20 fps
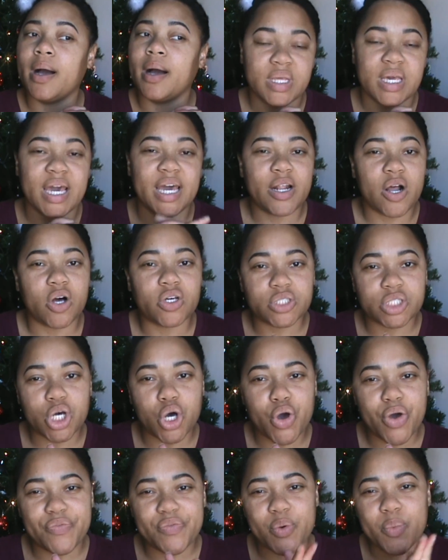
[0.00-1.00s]
And also,
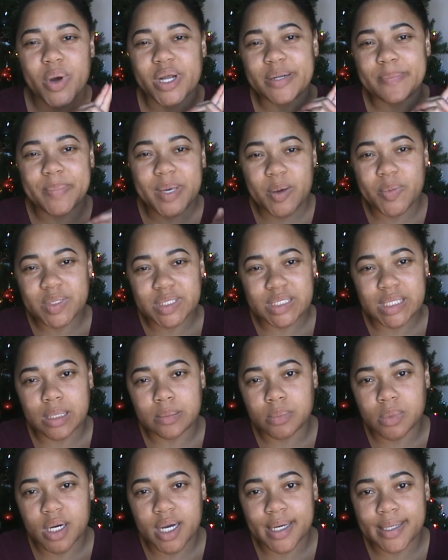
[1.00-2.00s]
if you want to be with
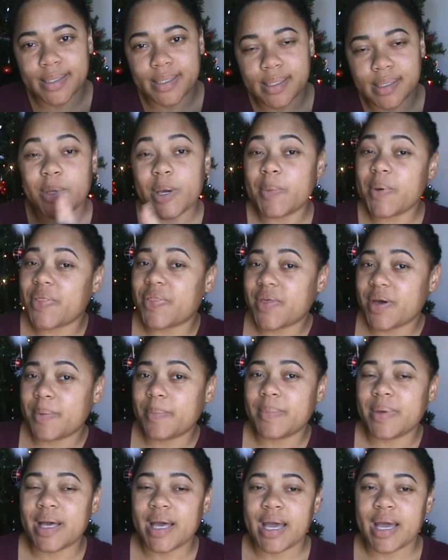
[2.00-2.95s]
someone, be with them,